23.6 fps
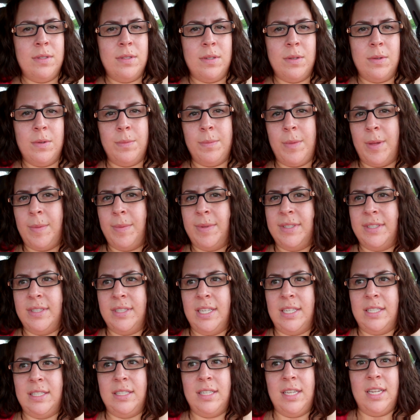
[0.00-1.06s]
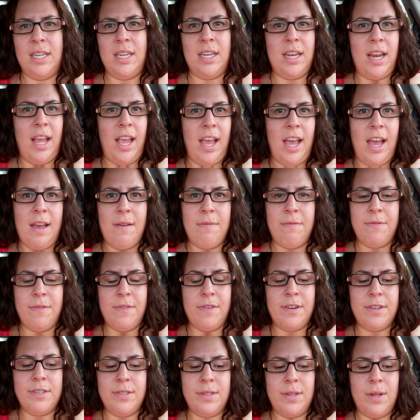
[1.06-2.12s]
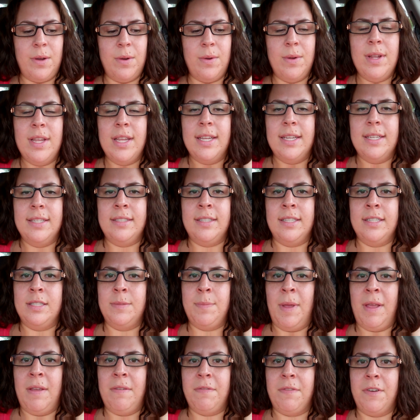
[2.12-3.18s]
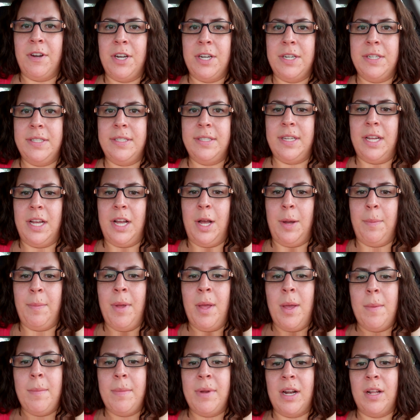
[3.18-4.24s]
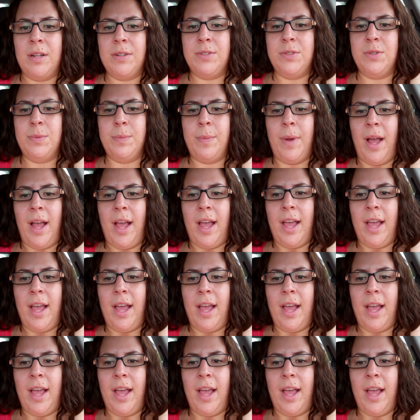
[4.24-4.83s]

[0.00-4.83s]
so maybe 16.5 or so since May 1st. But I'll do